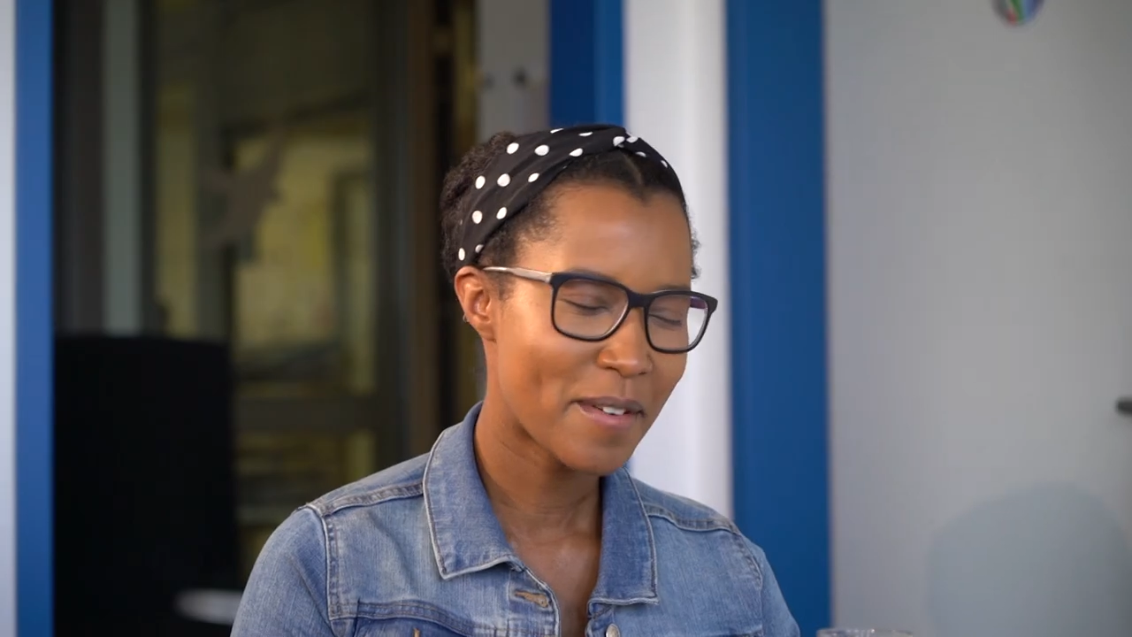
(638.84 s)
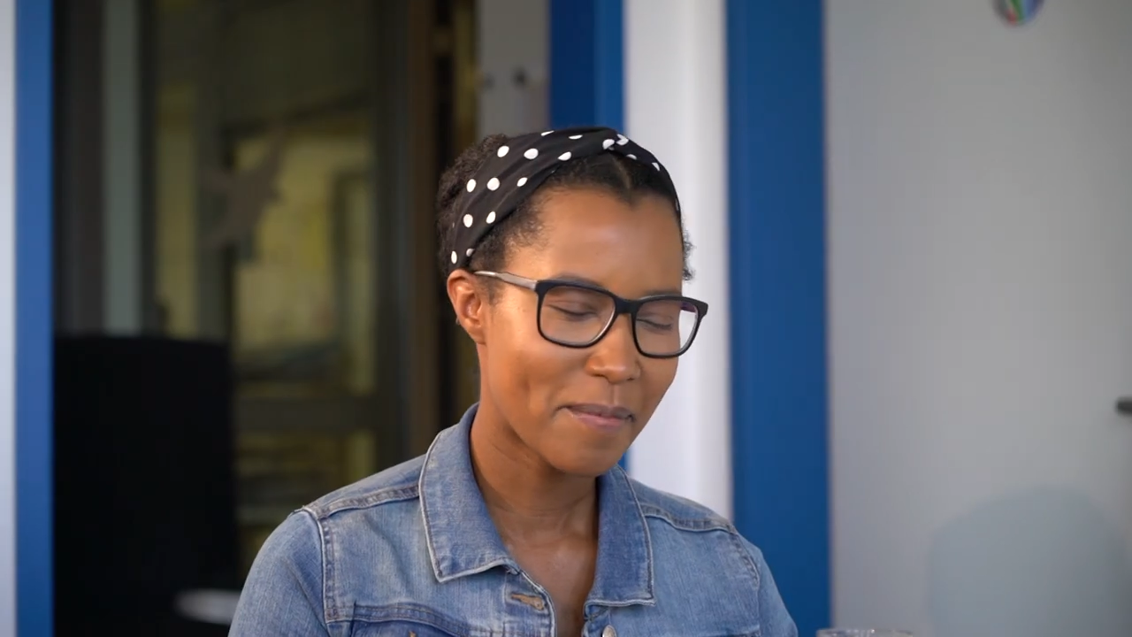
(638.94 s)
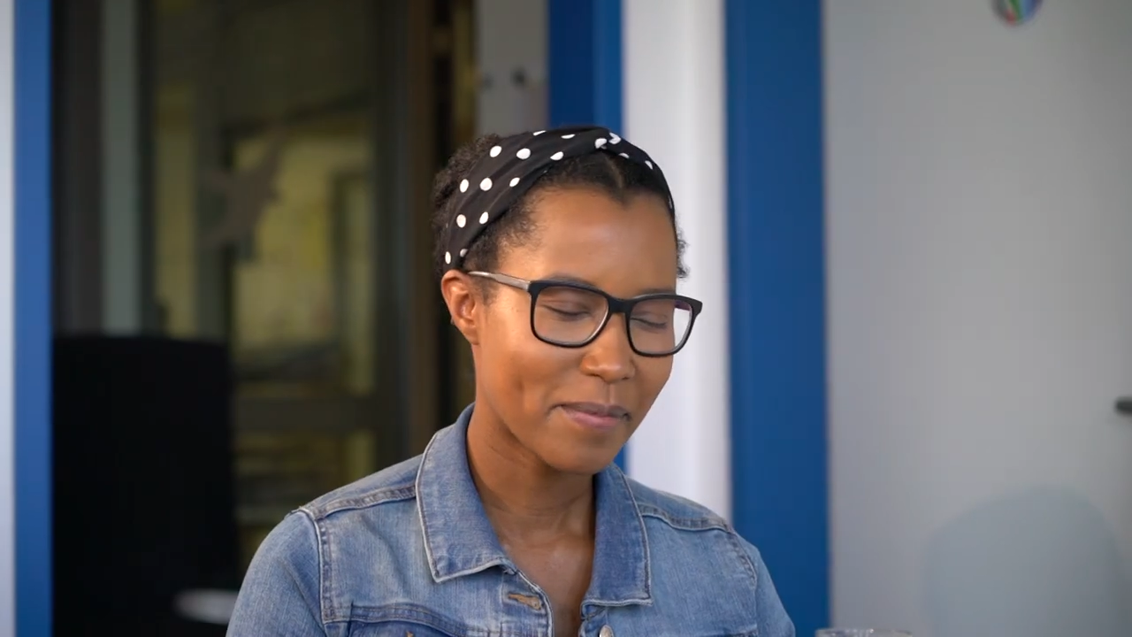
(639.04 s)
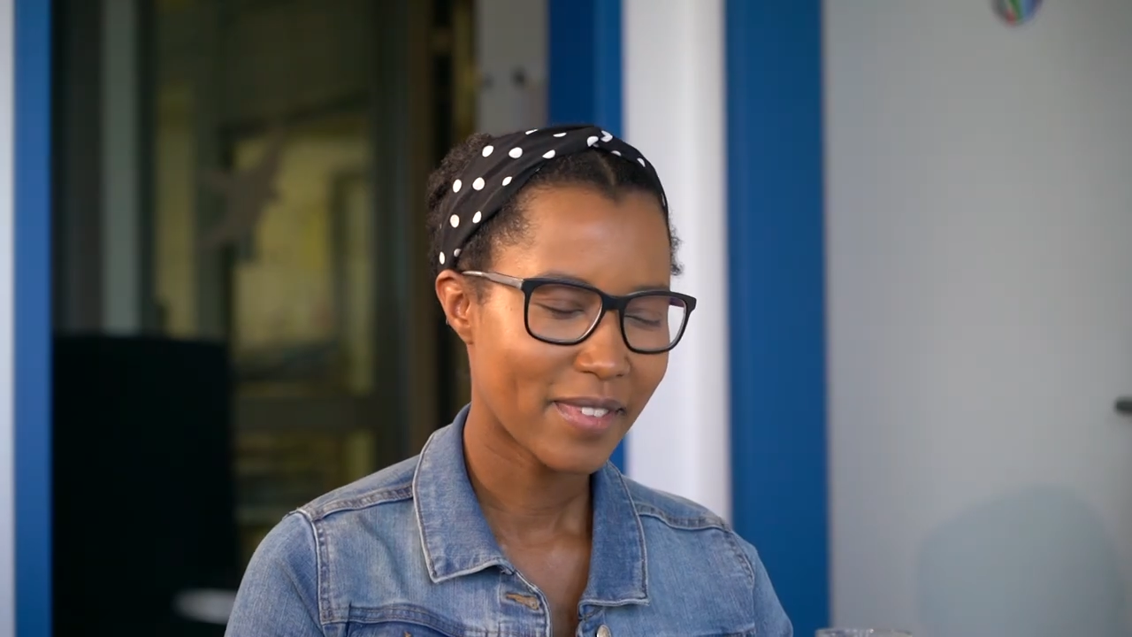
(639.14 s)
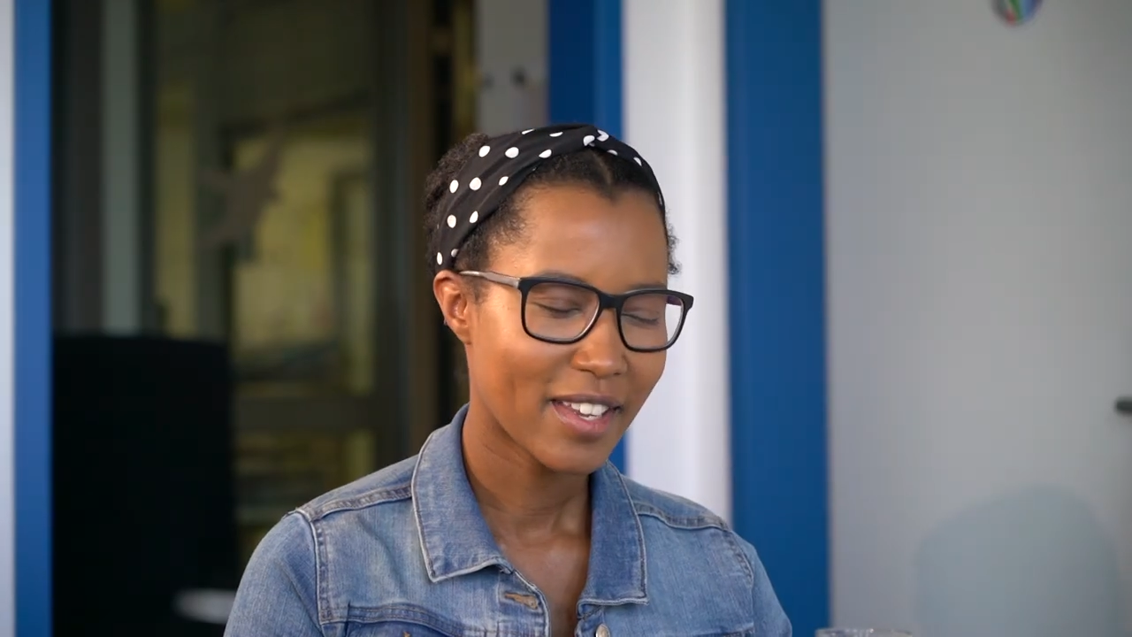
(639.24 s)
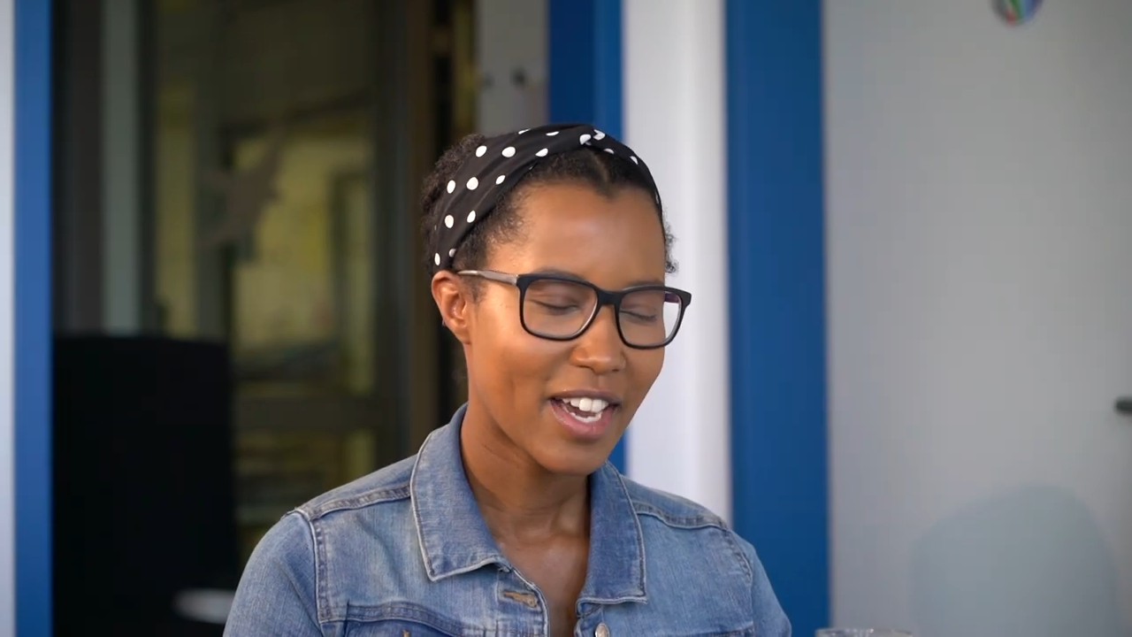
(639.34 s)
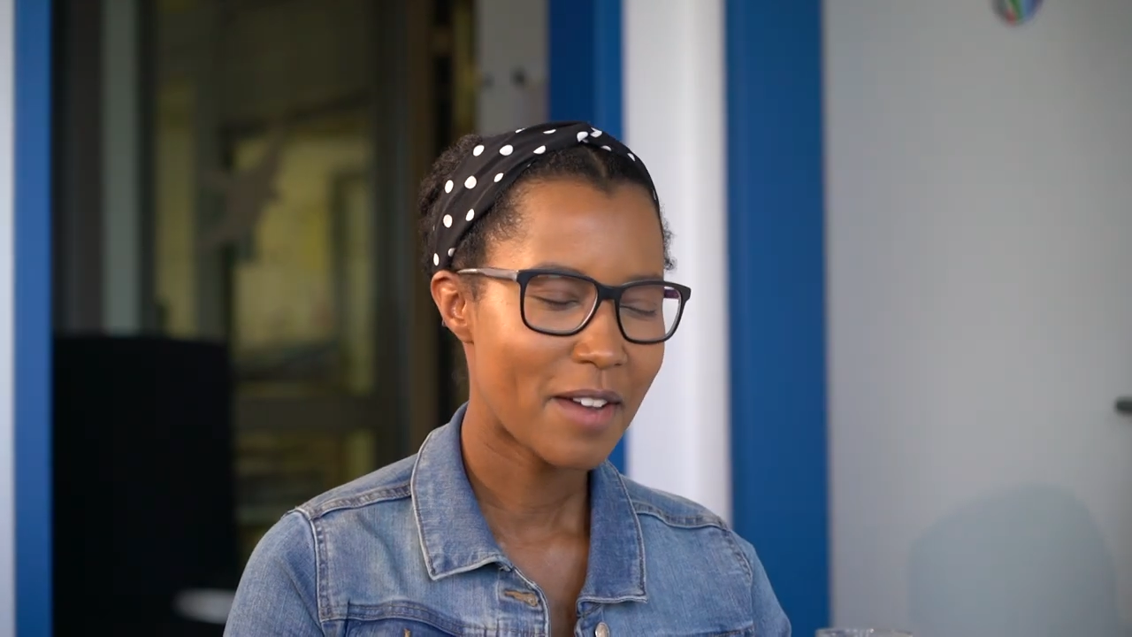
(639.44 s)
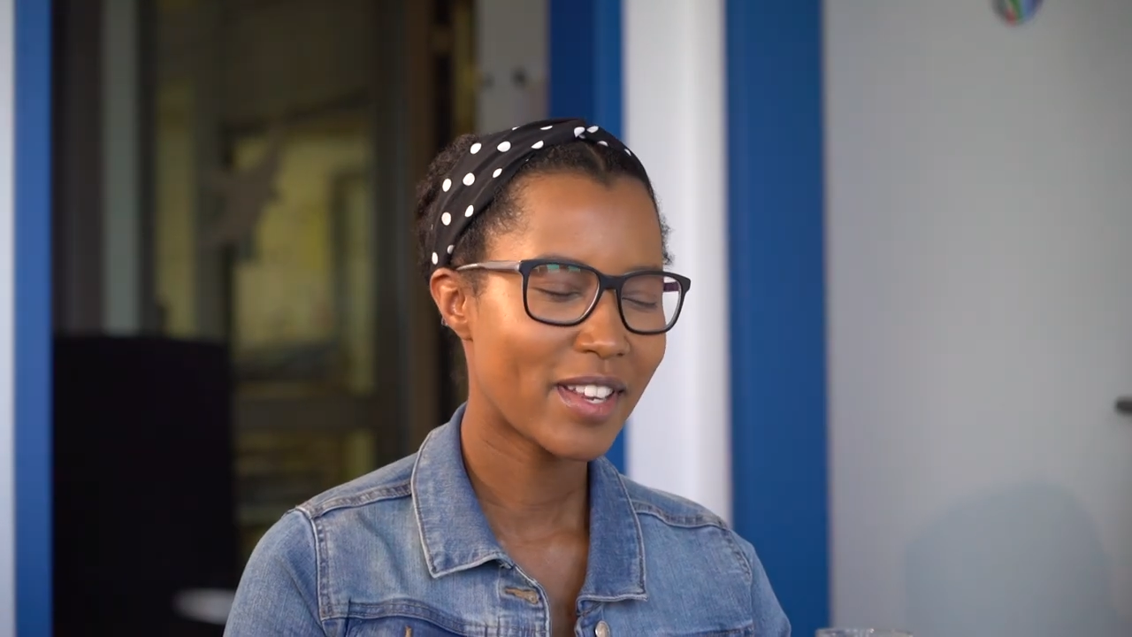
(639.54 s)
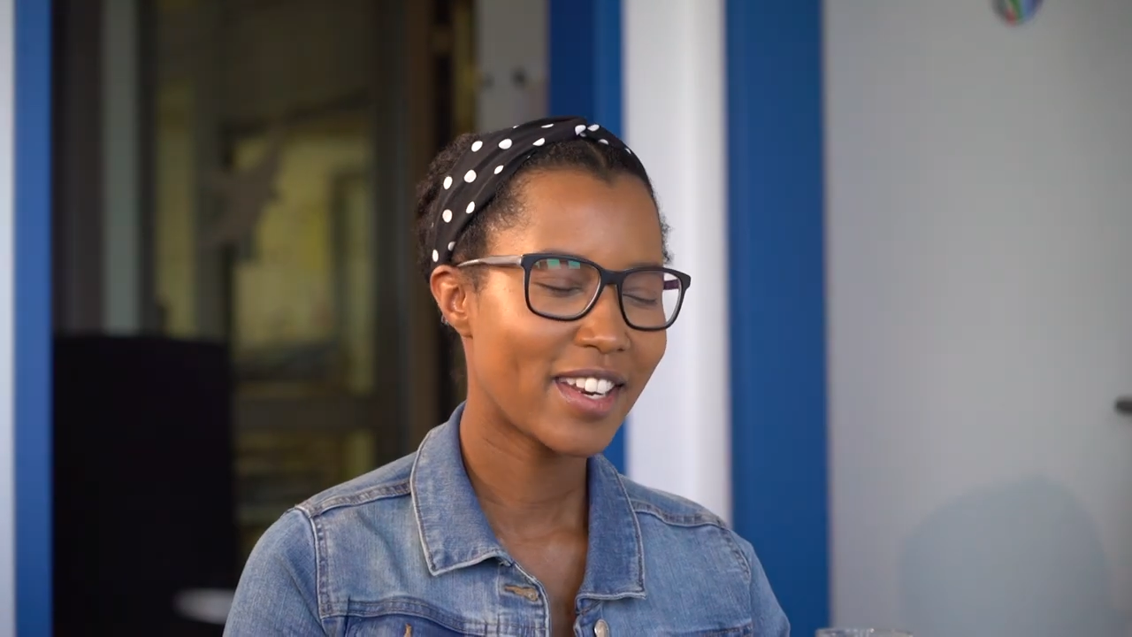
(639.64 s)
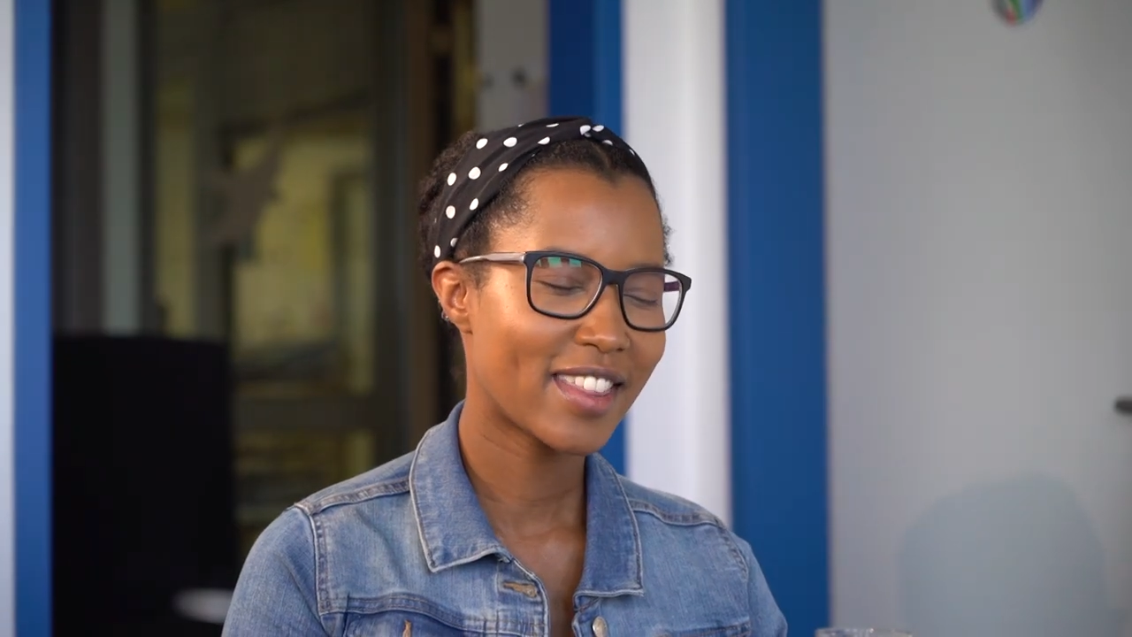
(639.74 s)

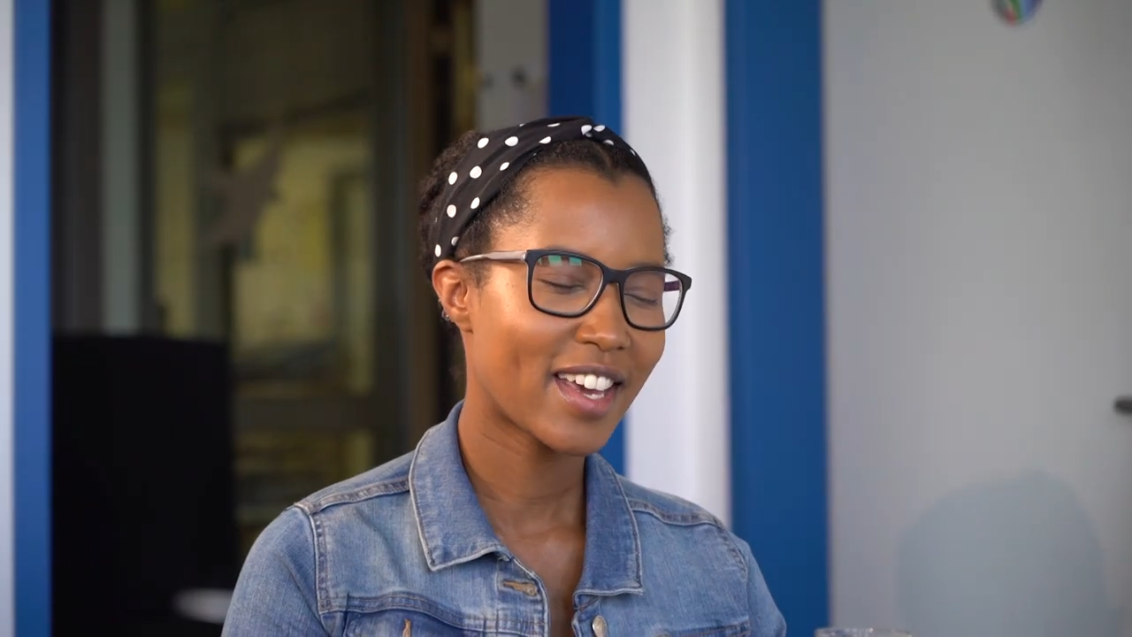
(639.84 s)
I mean,